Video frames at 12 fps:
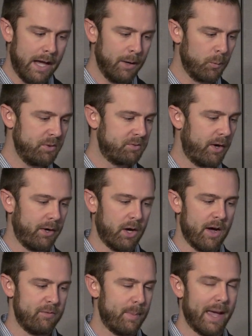We started
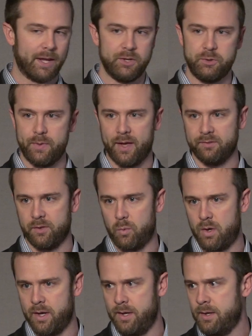off back in
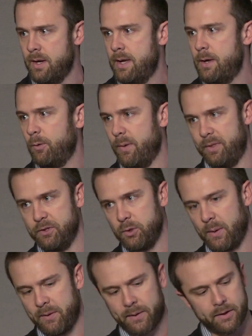2001 with a
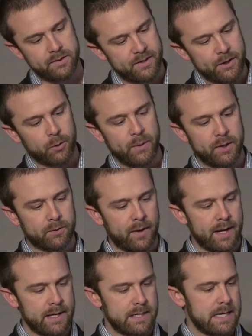DOE
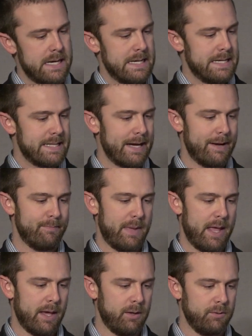grant
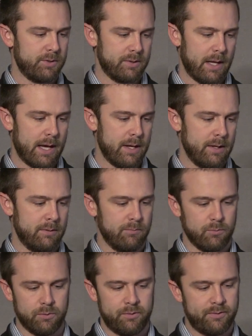
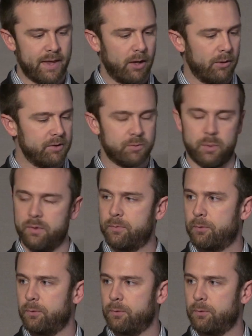and steadily sort of